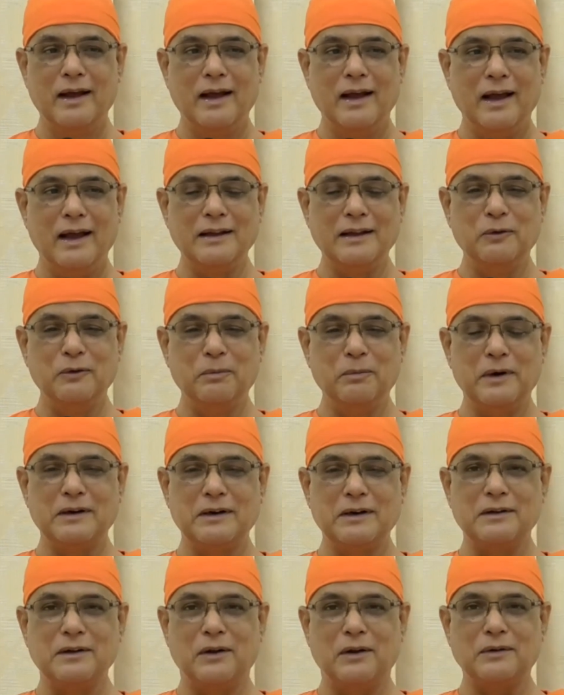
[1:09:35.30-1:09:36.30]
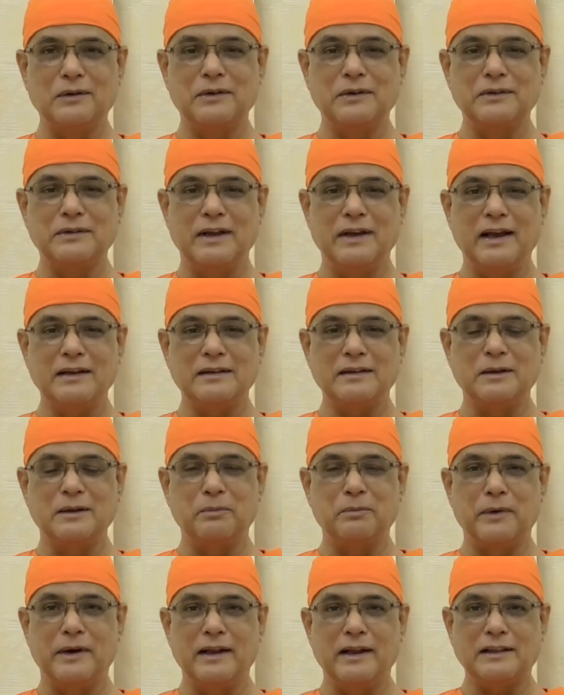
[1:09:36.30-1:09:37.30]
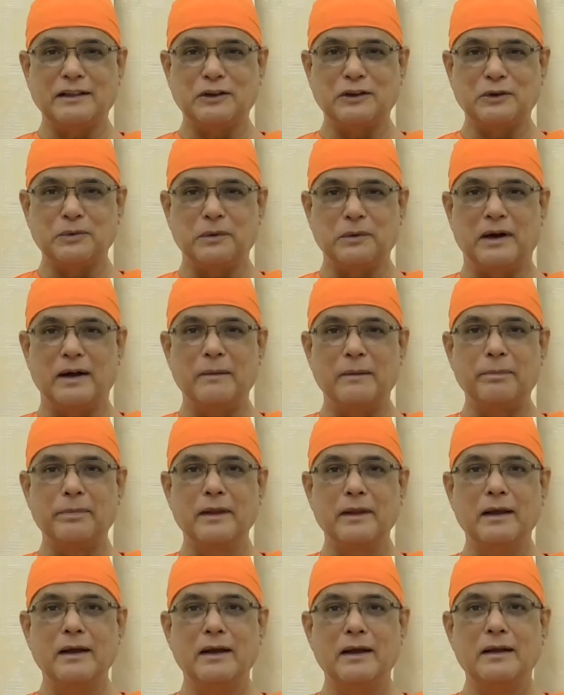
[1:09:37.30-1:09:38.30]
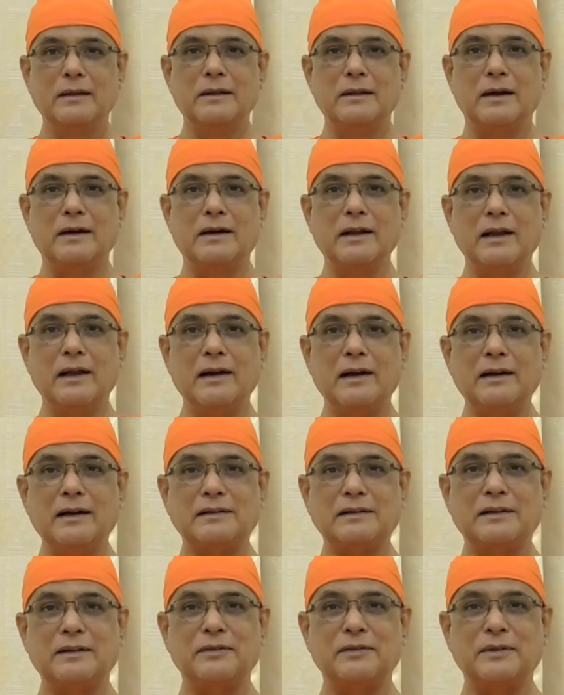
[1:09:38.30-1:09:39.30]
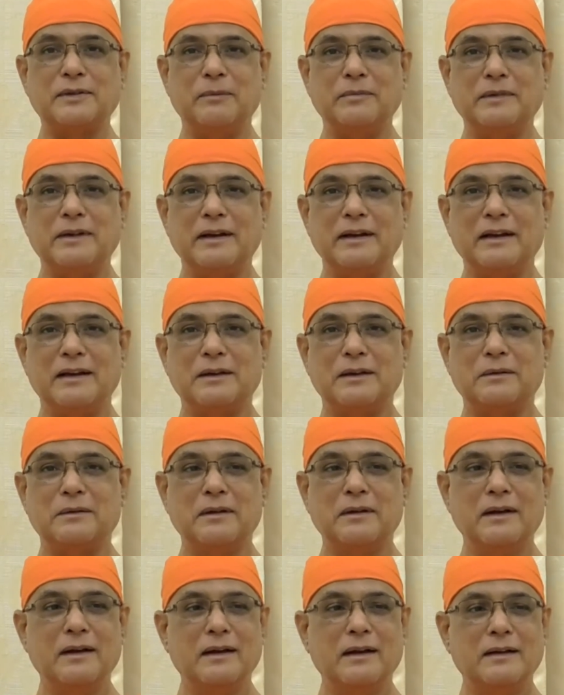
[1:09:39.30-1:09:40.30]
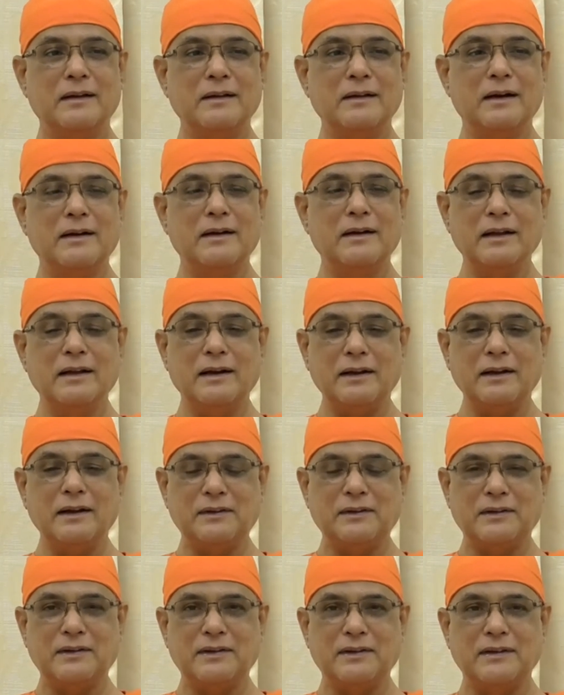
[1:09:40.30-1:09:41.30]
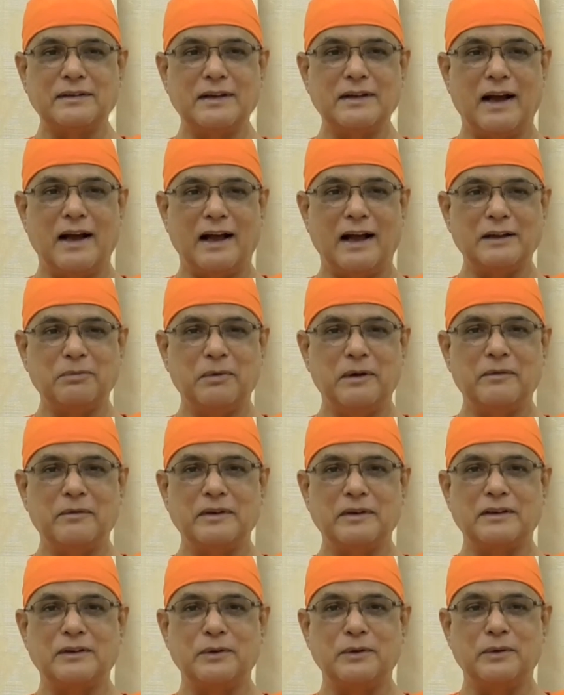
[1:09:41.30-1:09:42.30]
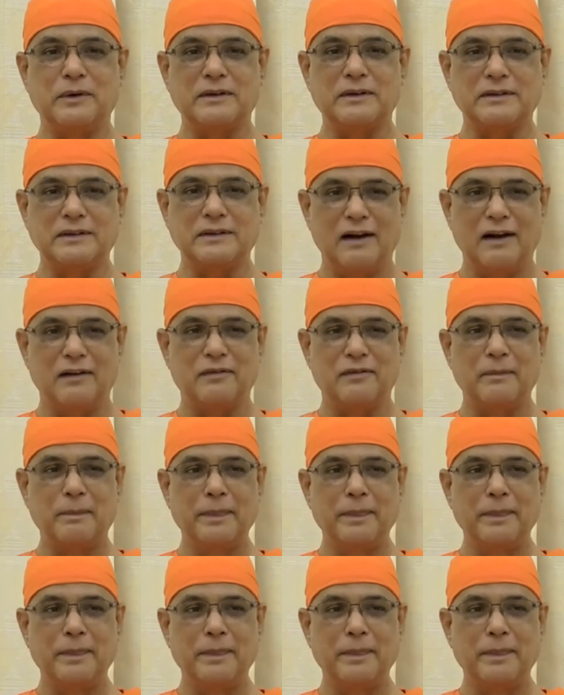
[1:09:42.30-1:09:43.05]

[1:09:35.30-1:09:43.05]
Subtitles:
And the Upanishad also says the priyatva, the dearness of something is, the dearest is the Atman, which is yourself.